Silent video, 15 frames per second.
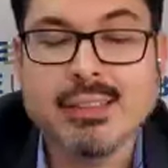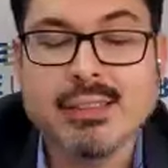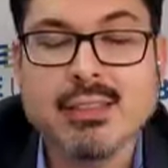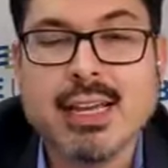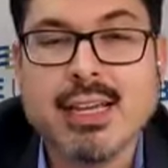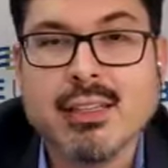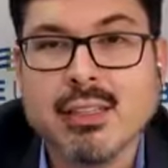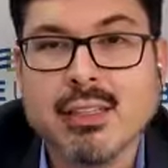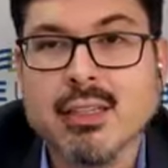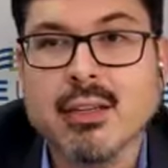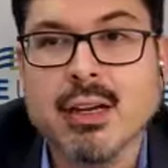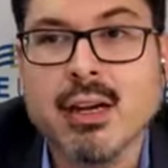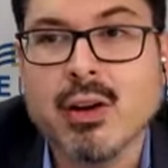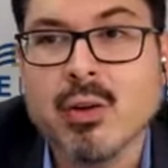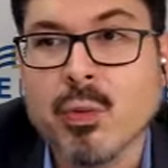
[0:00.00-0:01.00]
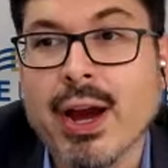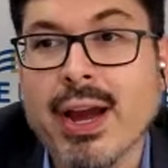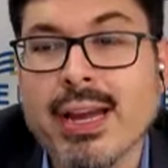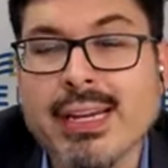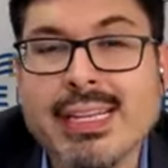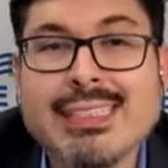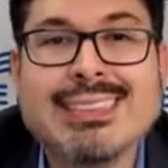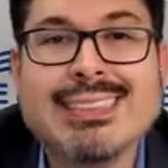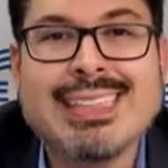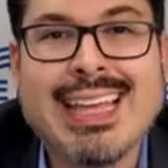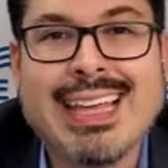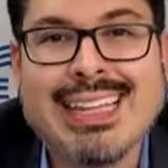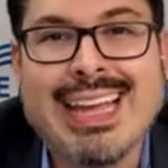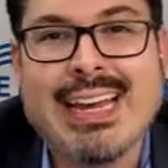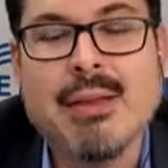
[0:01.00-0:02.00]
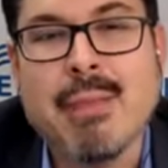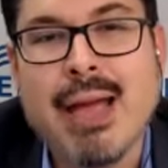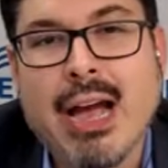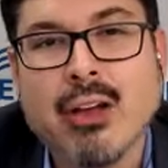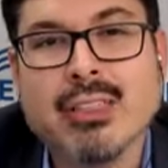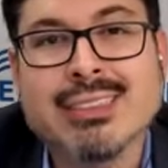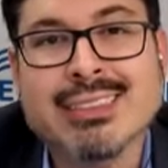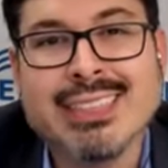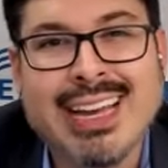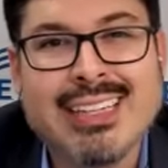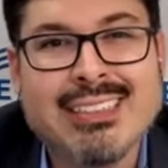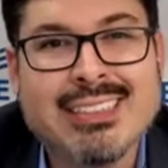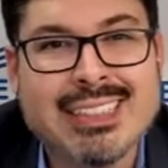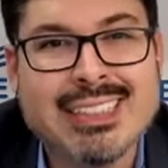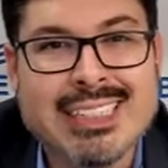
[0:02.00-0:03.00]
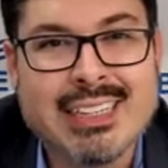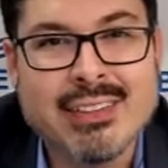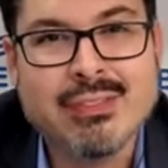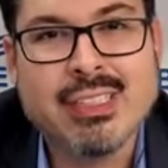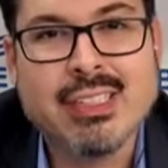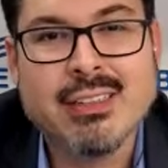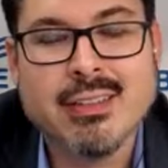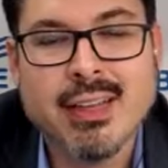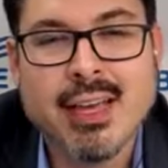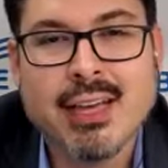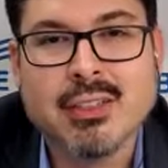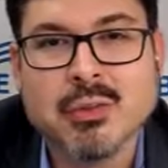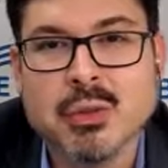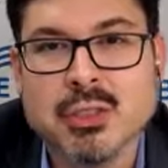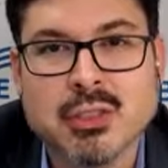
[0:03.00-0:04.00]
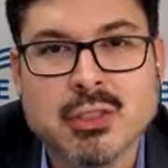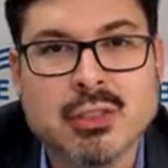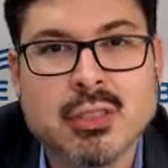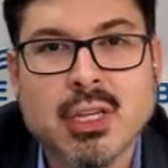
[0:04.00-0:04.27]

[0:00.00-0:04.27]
is exactly yeah. uh, right. And it's that amount is tied to the gifting tax, which is